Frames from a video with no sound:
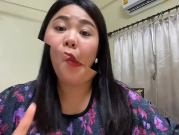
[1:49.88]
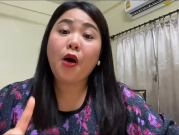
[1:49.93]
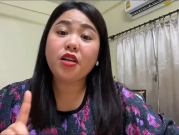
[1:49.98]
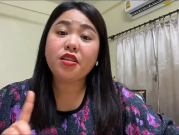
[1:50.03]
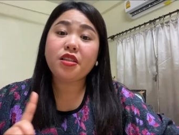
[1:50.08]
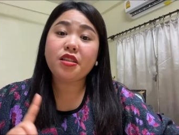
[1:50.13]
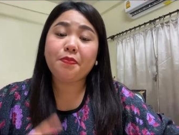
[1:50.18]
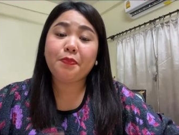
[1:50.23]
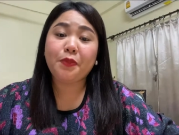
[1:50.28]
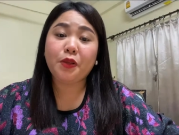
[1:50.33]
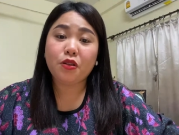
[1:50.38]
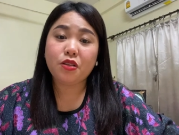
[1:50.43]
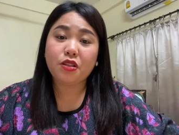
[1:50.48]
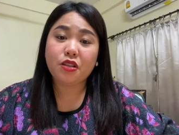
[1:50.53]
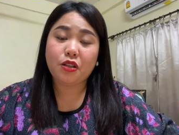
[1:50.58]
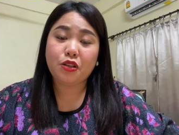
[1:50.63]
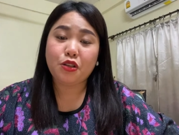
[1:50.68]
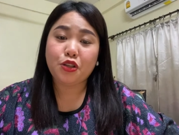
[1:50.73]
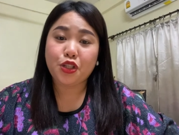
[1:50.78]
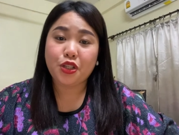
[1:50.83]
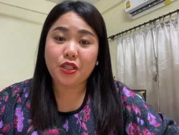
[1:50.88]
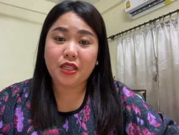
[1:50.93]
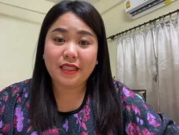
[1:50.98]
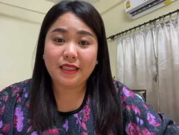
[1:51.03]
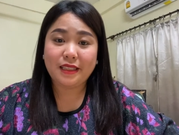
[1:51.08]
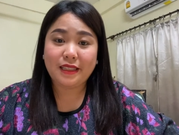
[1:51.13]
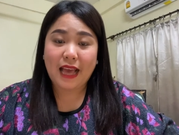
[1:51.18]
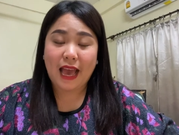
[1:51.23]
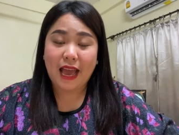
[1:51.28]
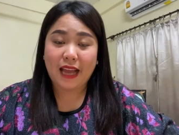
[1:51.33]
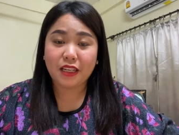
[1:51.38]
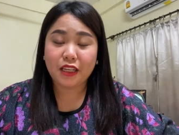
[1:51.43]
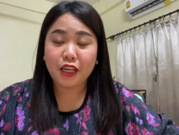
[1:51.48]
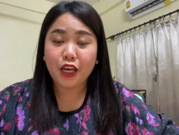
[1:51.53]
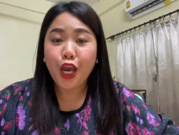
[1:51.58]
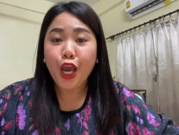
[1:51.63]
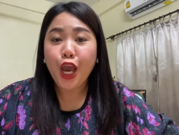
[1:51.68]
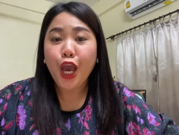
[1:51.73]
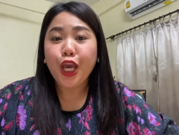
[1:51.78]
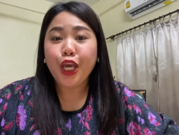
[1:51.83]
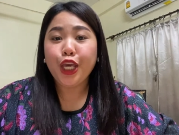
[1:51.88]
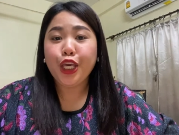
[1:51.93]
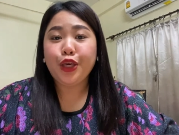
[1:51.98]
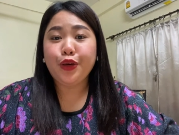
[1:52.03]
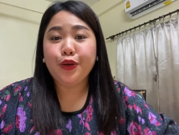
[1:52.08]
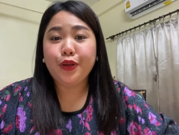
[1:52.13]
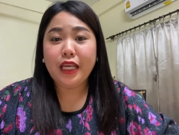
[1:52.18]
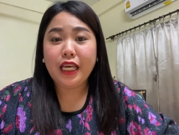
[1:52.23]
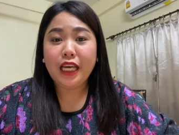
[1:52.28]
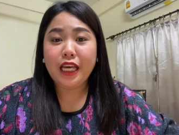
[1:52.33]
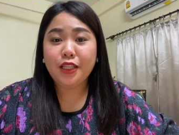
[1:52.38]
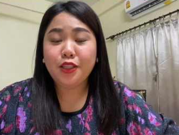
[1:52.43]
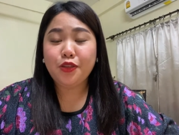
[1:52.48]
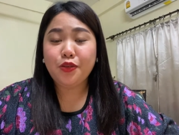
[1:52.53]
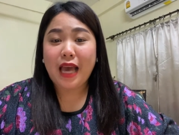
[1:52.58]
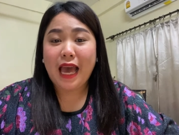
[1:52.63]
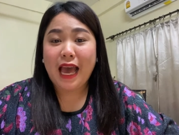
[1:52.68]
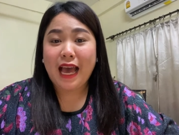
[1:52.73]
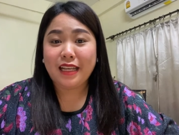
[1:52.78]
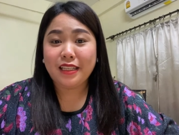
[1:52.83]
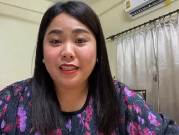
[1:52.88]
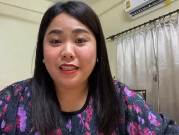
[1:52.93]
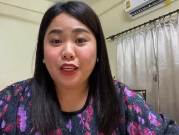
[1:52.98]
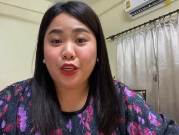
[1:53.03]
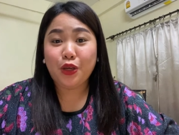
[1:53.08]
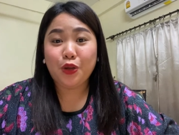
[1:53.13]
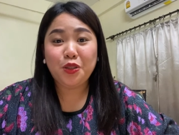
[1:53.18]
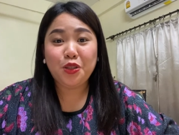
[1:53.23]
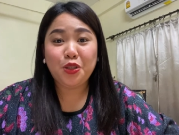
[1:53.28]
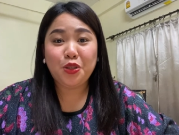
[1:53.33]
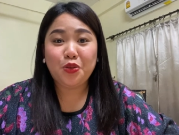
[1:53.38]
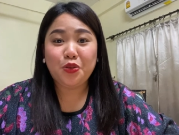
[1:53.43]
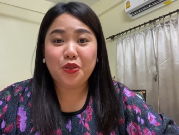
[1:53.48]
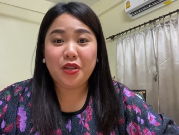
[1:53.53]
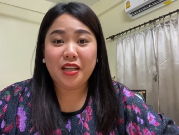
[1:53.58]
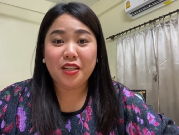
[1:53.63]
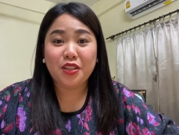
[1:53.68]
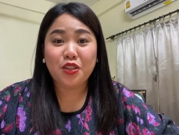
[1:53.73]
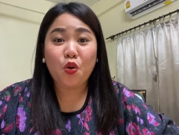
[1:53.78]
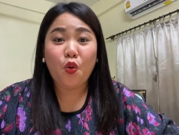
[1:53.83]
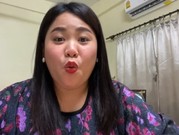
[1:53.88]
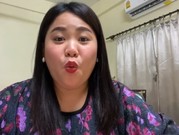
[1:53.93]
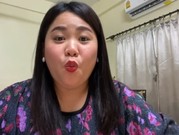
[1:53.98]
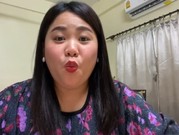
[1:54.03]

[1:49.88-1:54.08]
Possible solution is that you need to ask your students